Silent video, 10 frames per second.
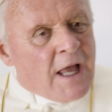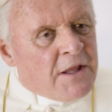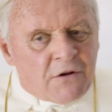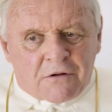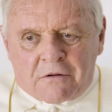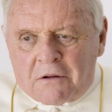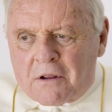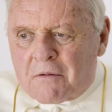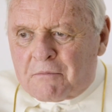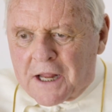cannot
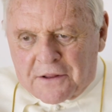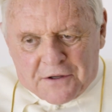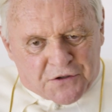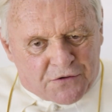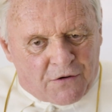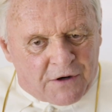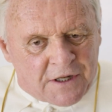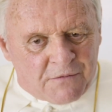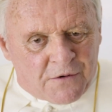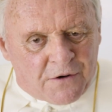play this role
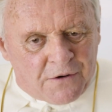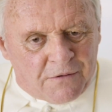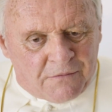anymore.